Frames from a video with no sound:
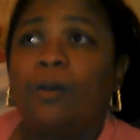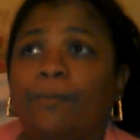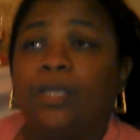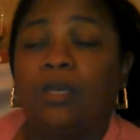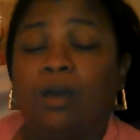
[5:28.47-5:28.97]

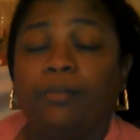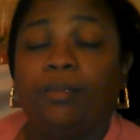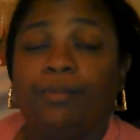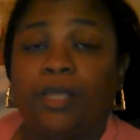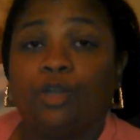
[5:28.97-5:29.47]

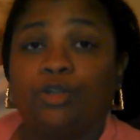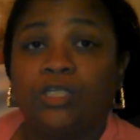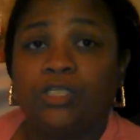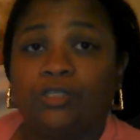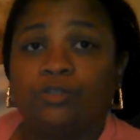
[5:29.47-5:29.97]
becoming better
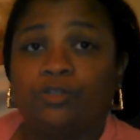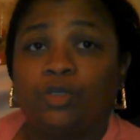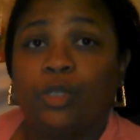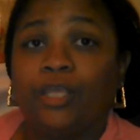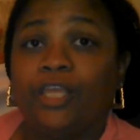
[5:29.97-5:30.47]

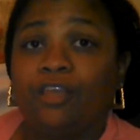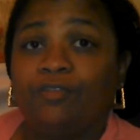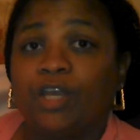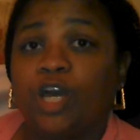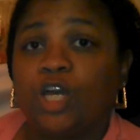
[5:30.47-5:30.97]
listeners and
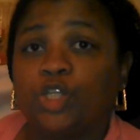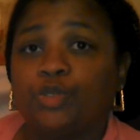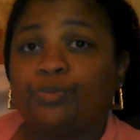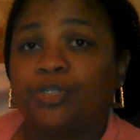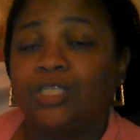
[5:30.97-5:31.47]
giving
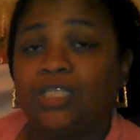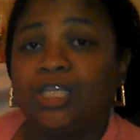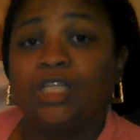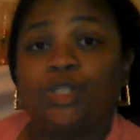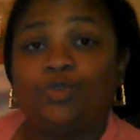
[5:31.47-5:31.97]

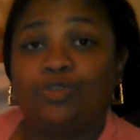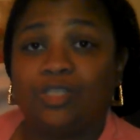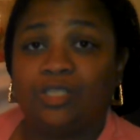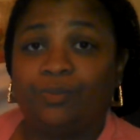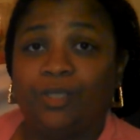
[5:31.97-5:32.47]
100% to
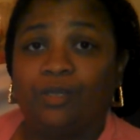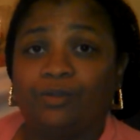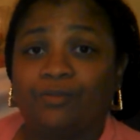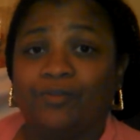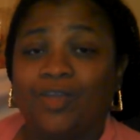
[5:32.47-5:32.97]
the
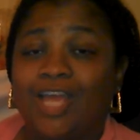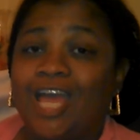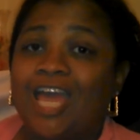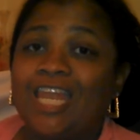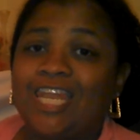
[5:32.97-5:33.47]
speaker.
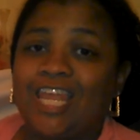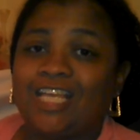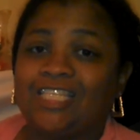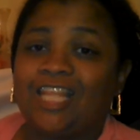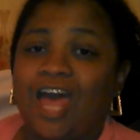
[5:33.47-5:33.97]

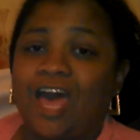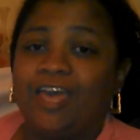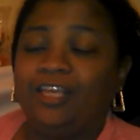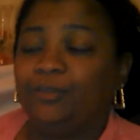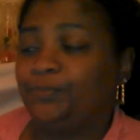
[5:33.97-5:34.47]
Next
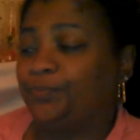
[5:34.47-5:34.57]
slide.